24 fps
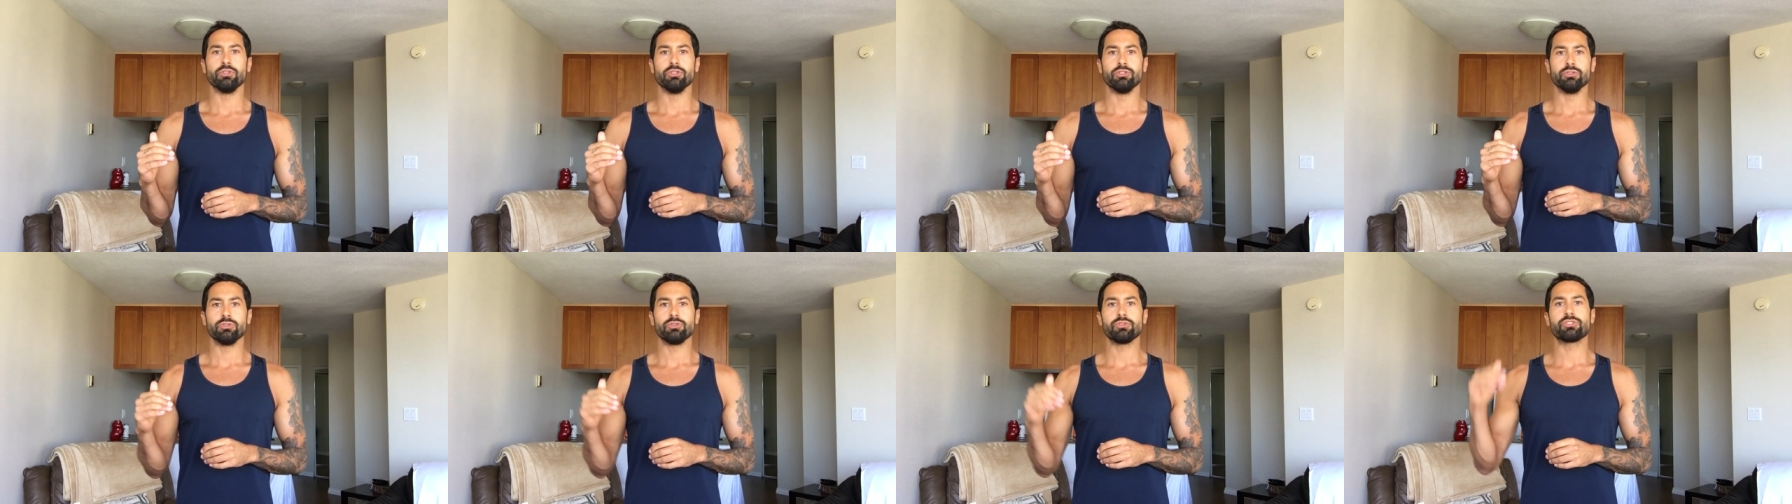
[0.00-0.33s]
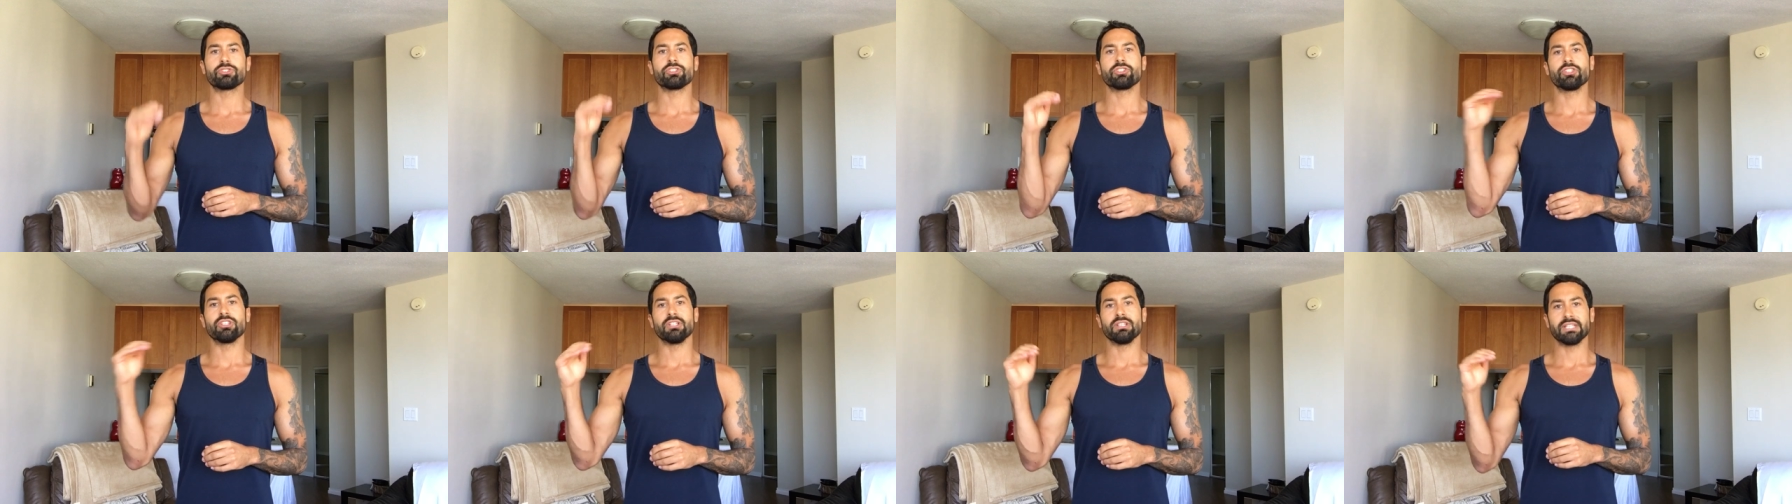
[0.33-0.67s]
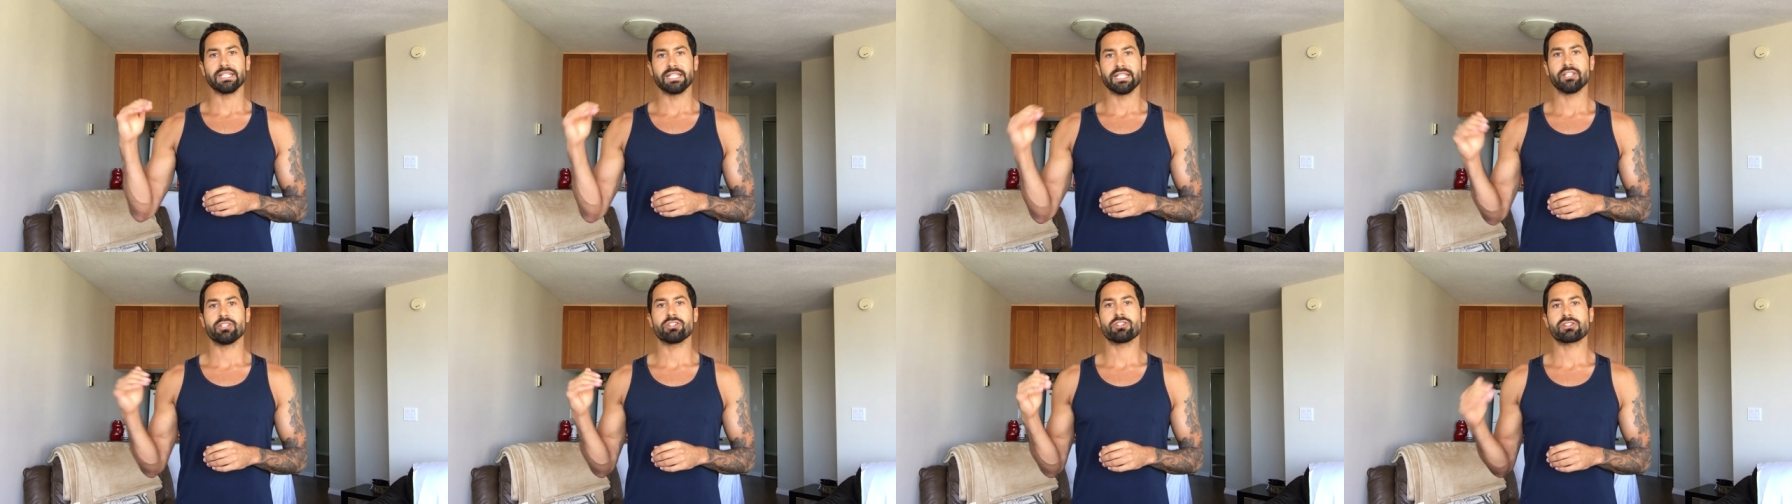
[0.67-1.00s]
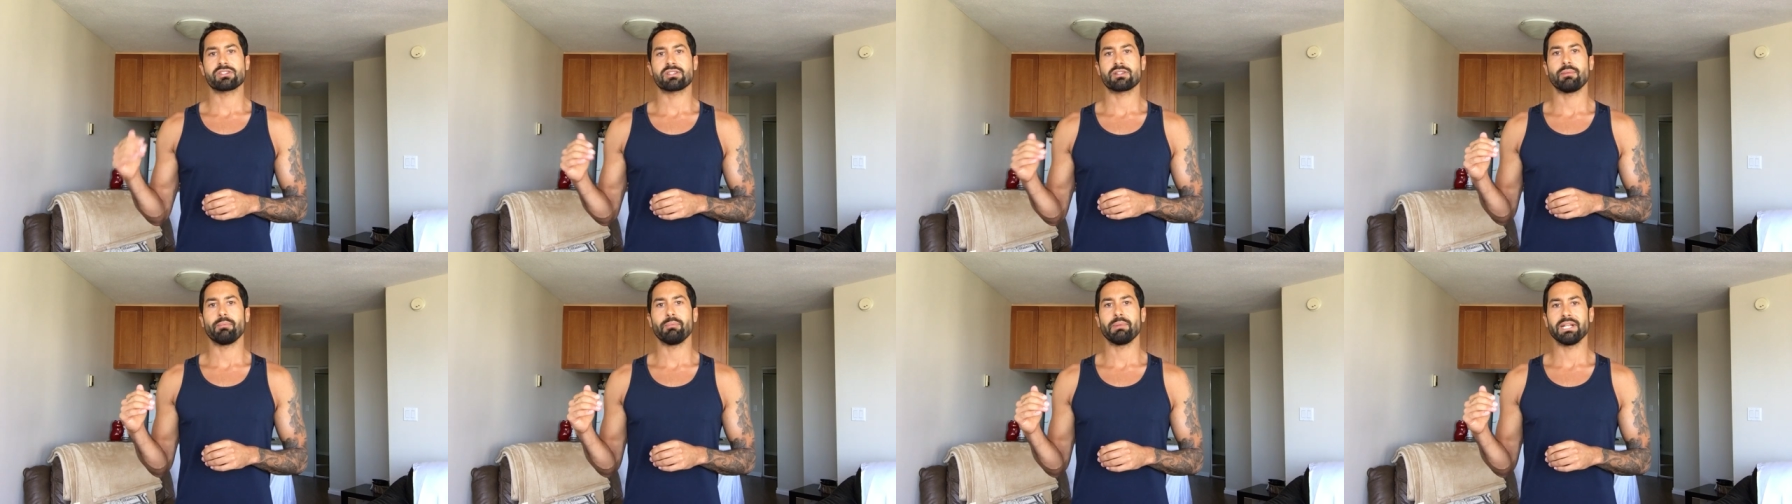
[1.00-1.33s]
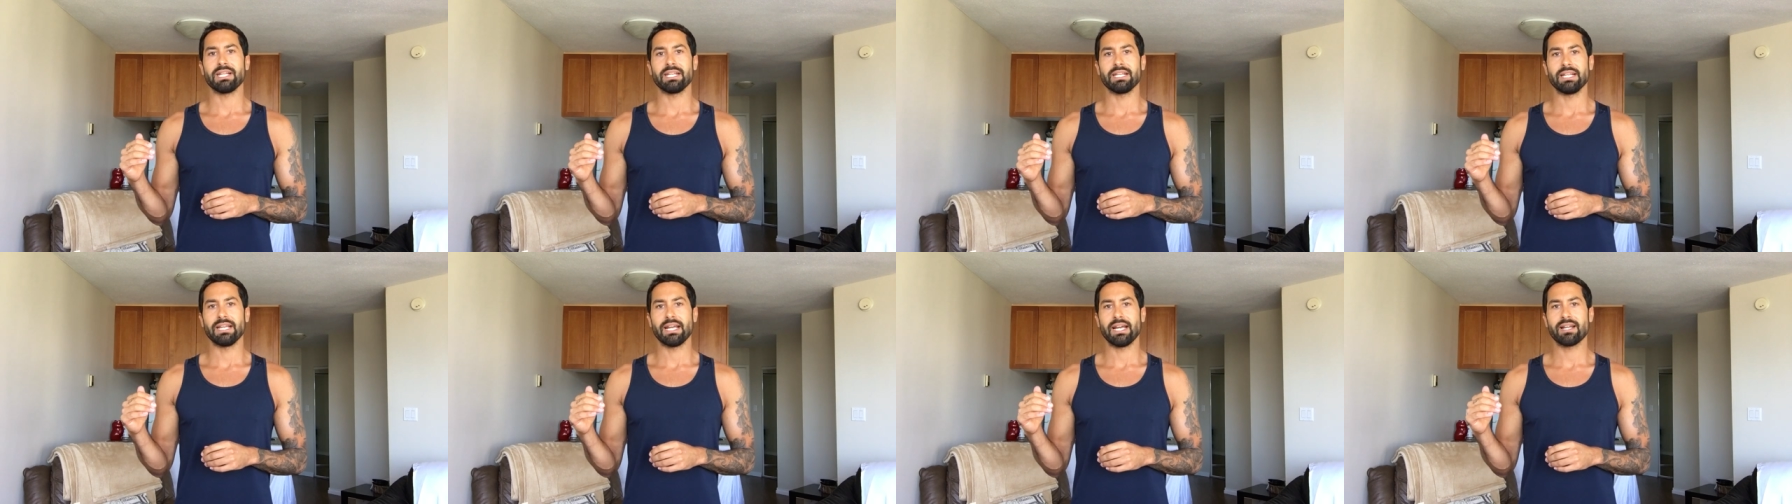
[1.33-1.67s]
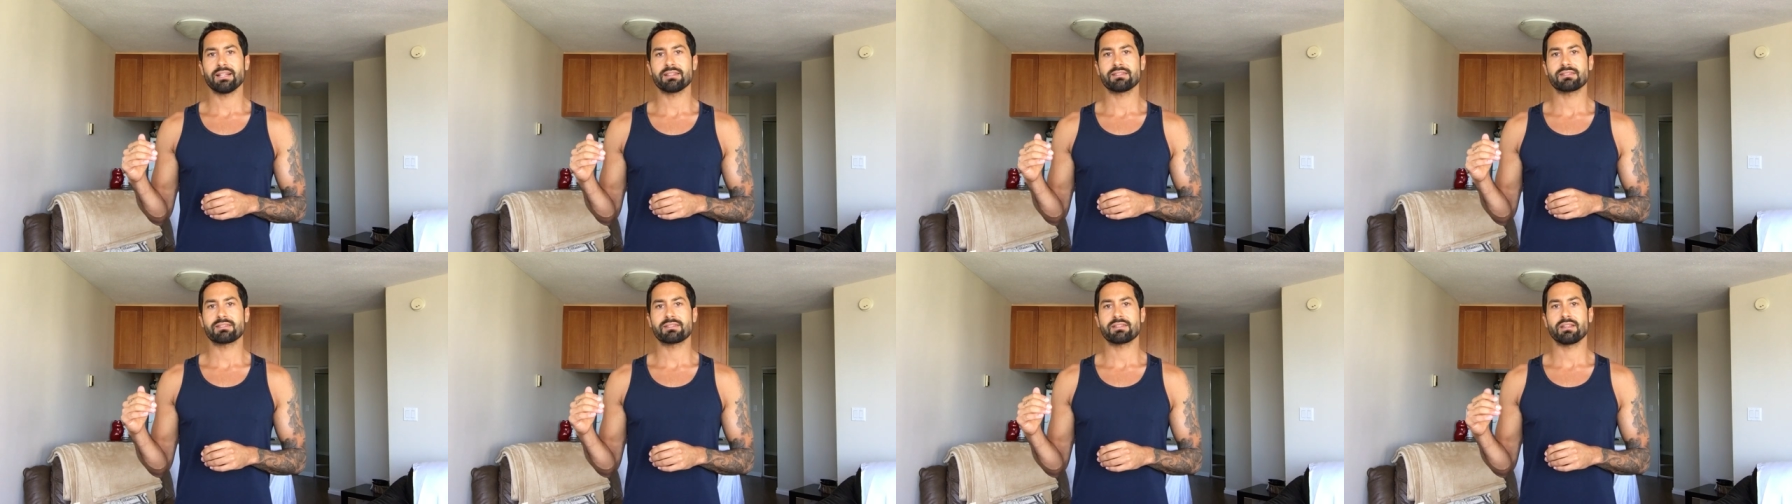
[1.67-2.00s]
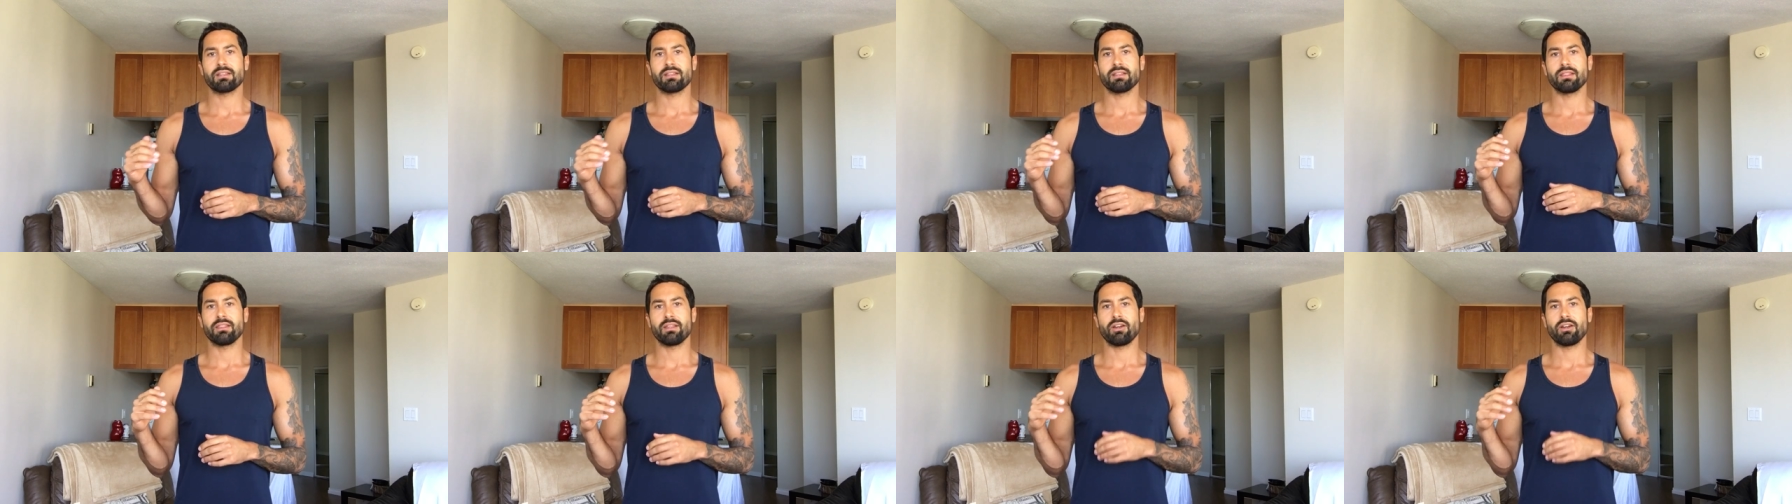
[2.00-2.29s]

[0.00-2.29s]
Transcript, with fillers: lose or the leaner somebody gets,